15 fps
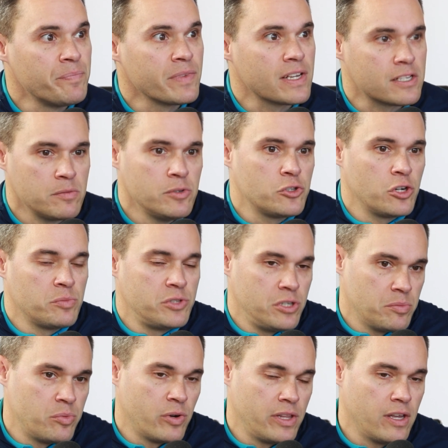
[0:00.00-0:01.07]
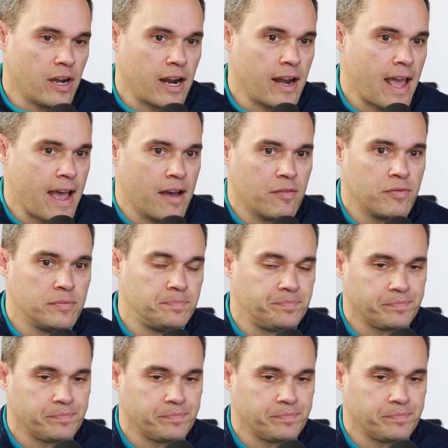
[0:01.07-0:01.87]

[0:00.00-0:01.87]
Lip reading: because some of these groups, to your point, they're going to have